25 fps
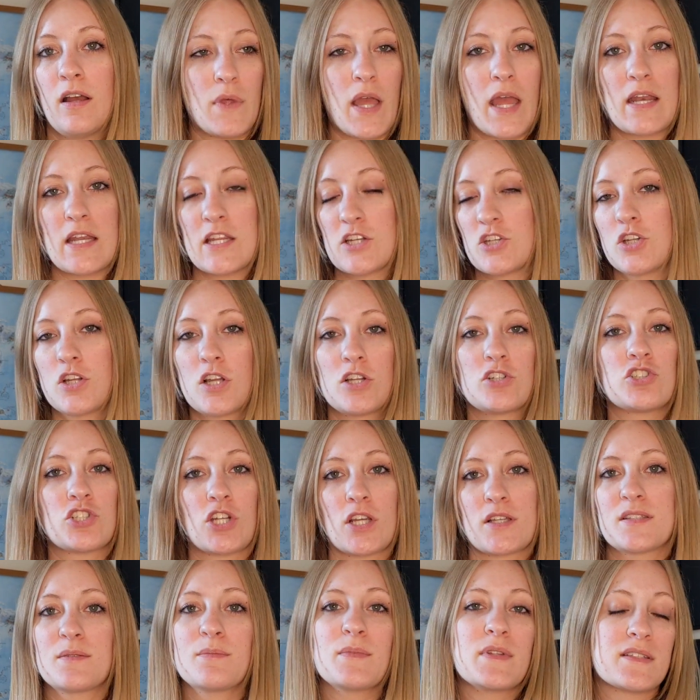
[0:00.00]
Any
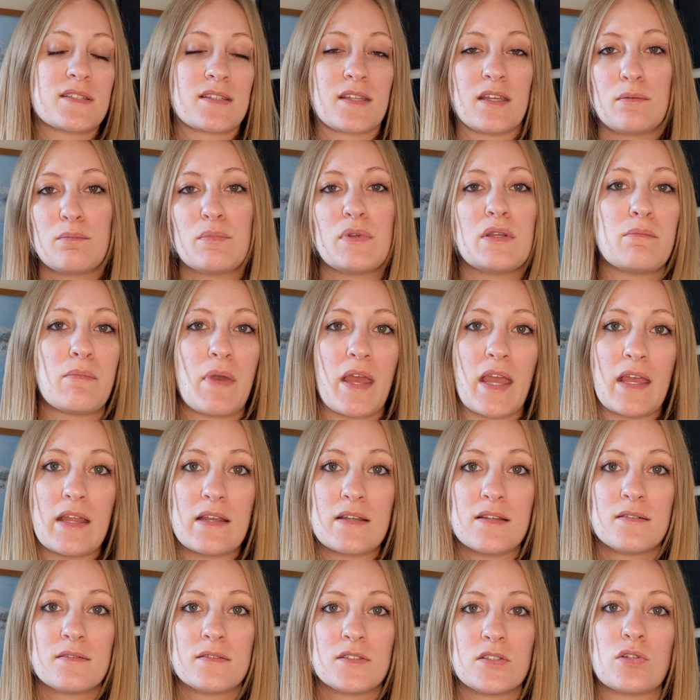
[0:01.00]
adjustments can be
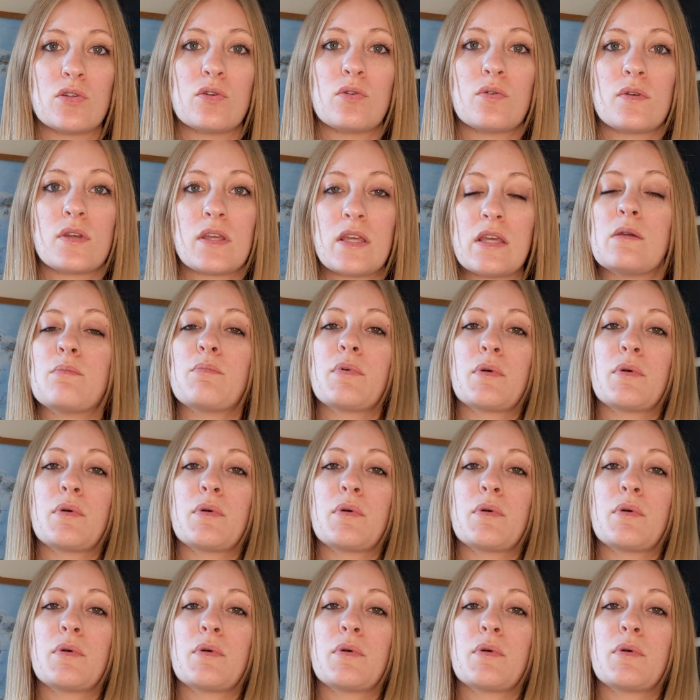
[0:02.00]
made to keep